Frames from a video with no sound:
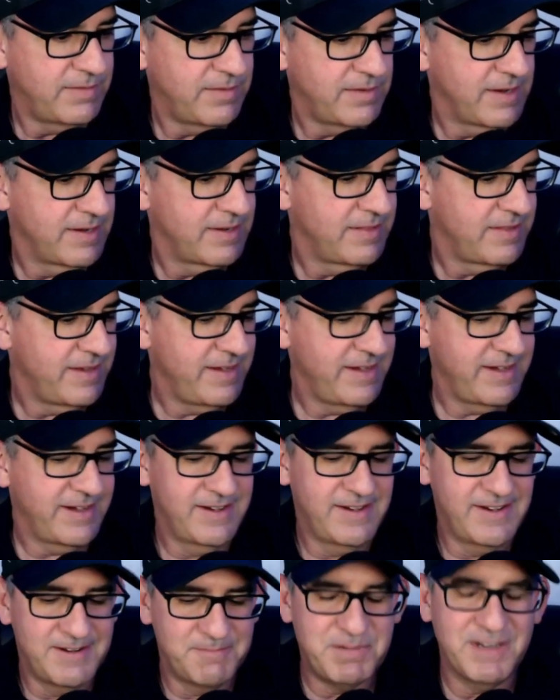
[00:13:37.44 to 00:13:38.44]
the
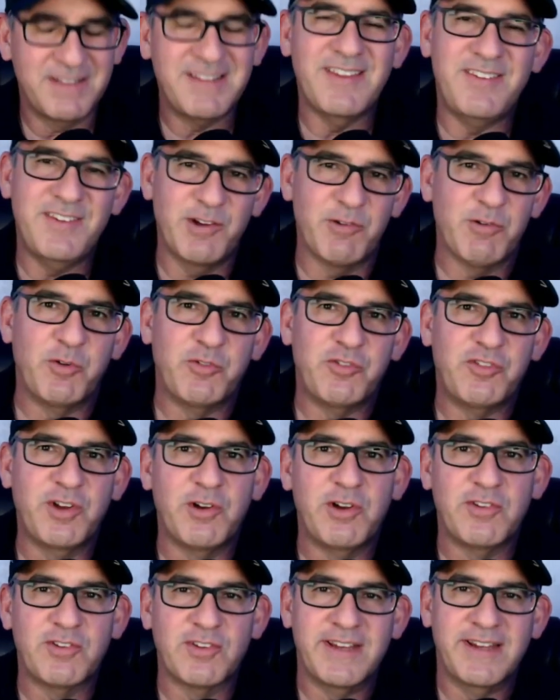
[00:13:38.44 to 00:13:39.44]
zeros,
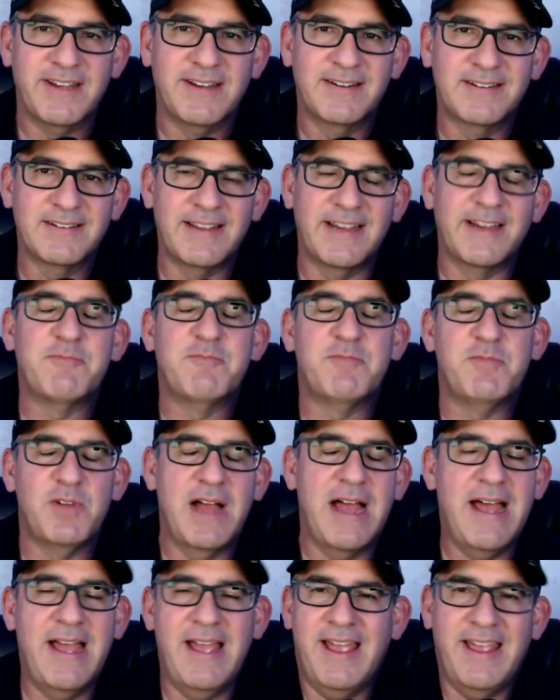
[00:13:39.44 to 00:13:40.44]
seriously, like
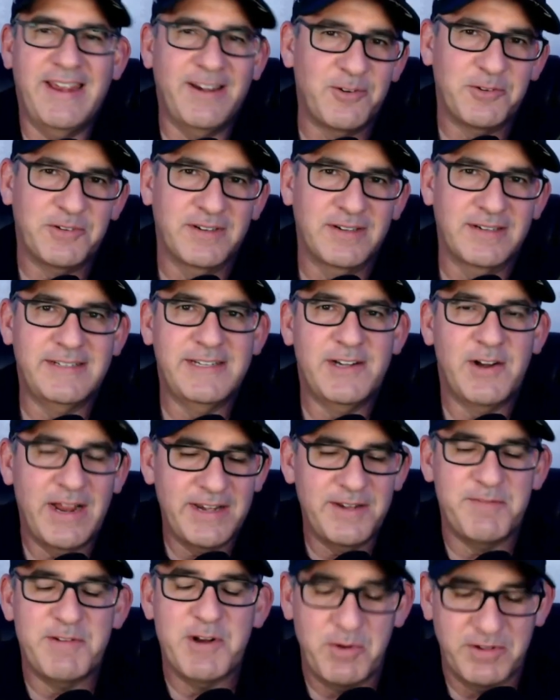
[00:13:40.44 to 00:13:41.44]
I didn't
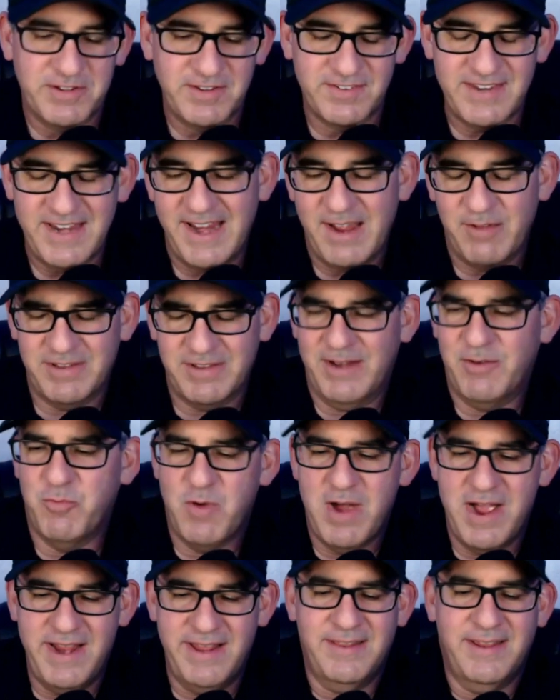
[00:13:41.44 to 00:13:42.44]
even know what to say. I was like,
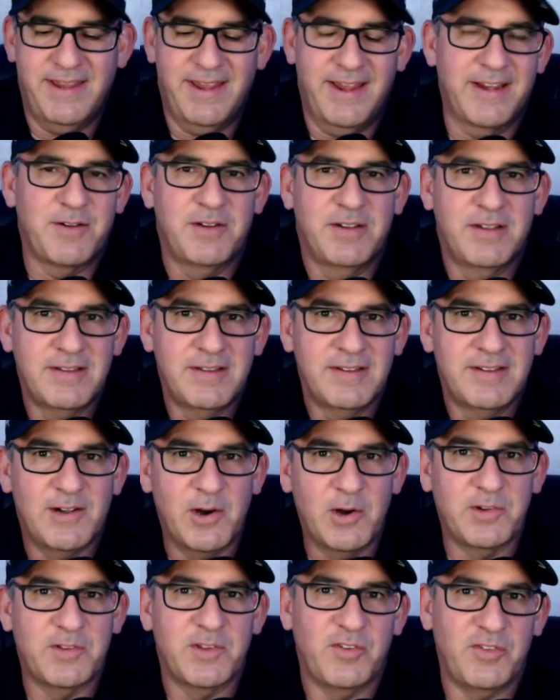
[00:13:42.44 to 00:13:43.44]
why the heck
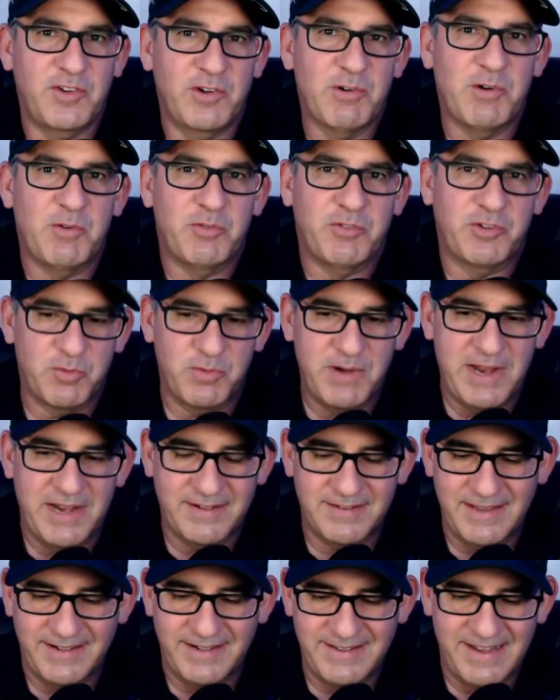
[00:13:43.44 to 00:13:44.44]
aren't the zeros
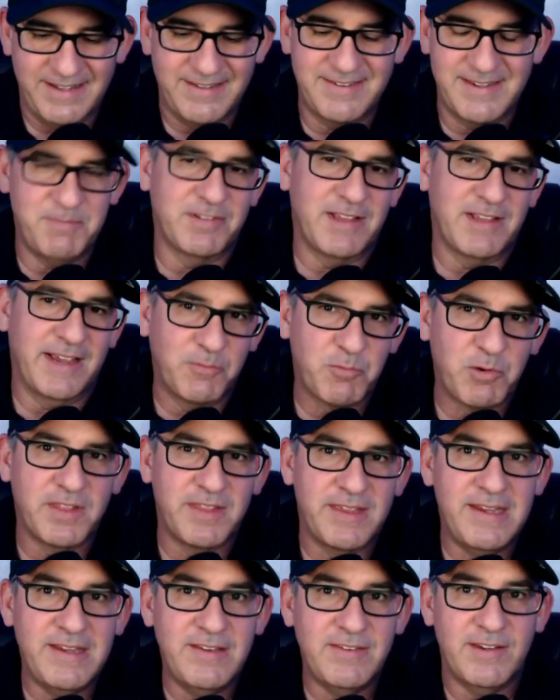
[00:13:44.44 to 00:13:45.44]
correct? Like, that seems like one of
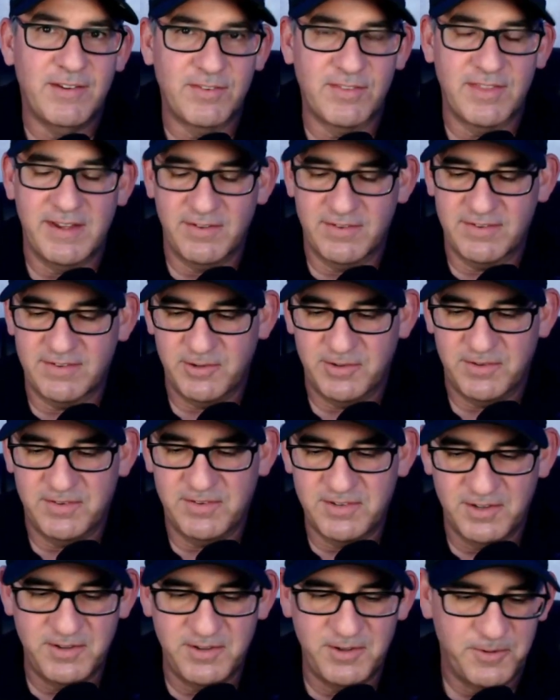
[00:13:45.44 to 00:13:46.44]
the easiest things
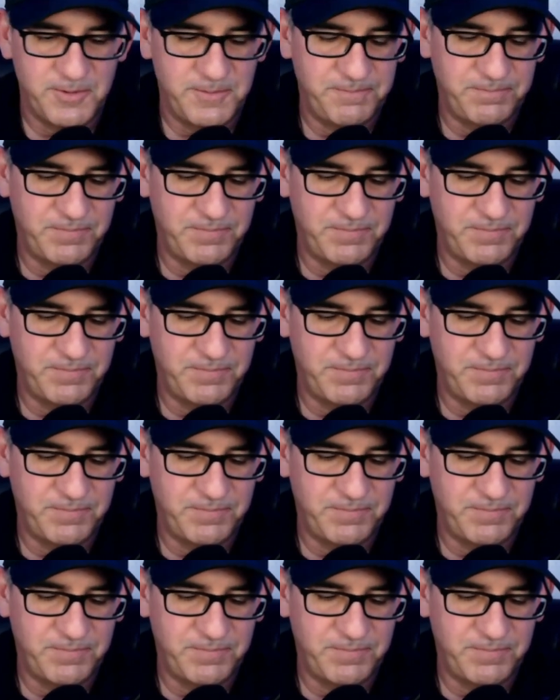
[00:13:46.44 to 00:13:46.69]
to do.